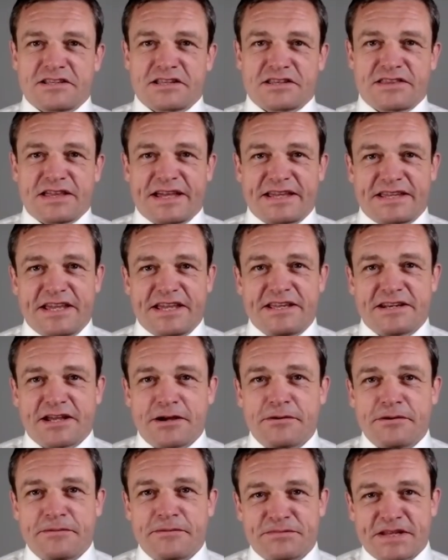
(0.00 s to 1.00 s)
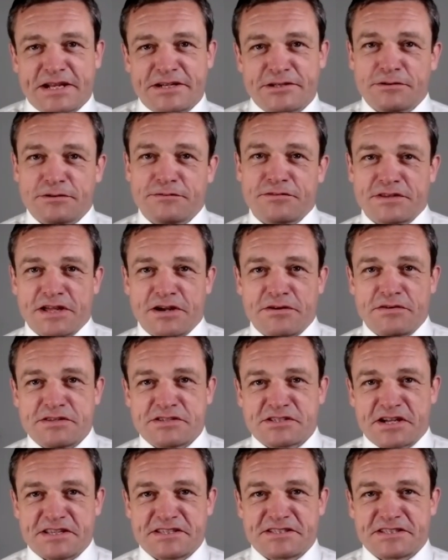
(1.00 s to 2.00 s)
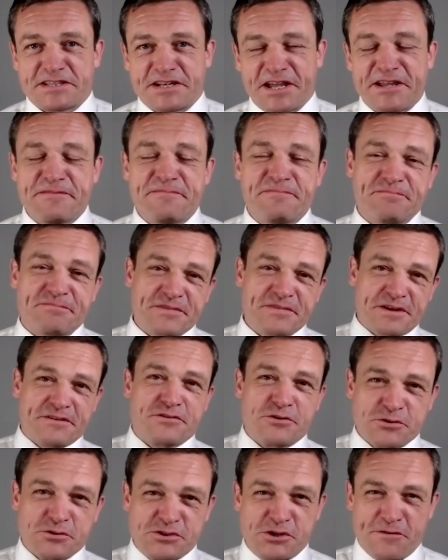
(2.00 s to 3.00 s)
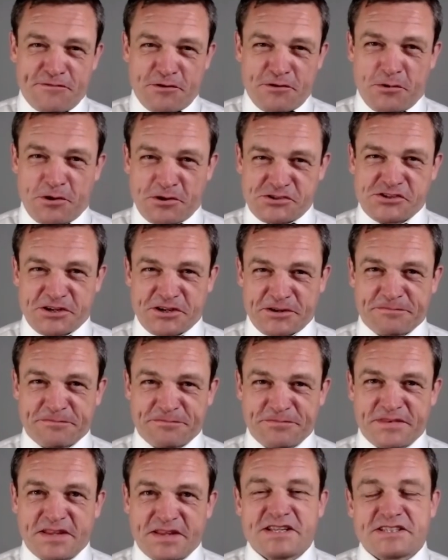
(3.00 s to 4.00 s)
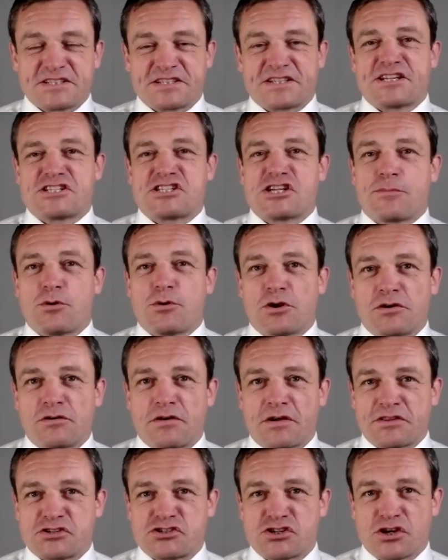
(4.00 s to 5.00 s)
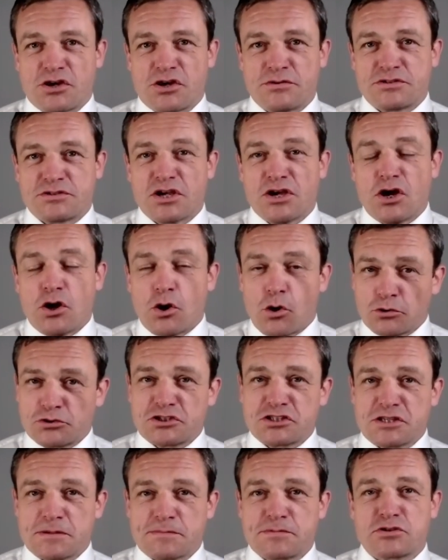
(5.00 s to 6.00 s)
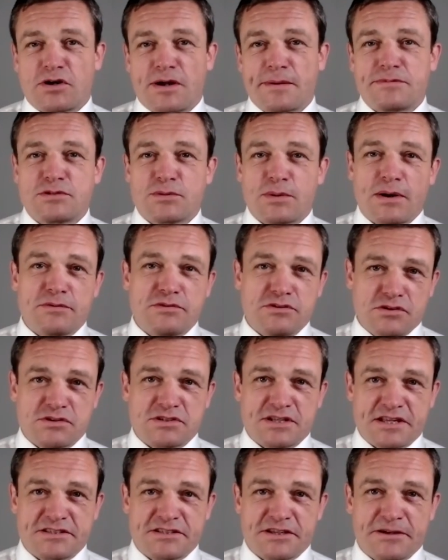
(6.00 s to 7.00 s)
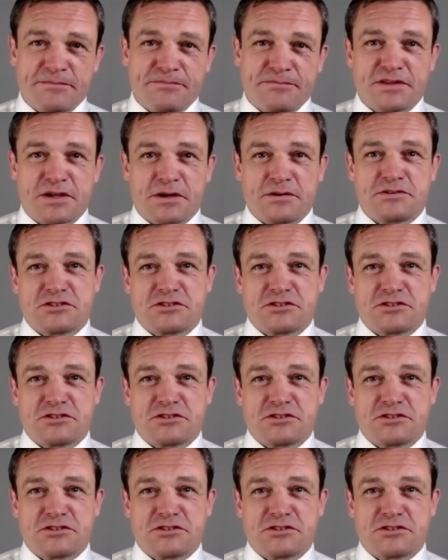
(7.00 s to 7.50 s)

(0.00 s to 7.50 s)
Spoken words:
to thank Guido and Daniel for their insights today, and of course you for watching. To catch up on our other shows or to subscribe to our newsletter, go to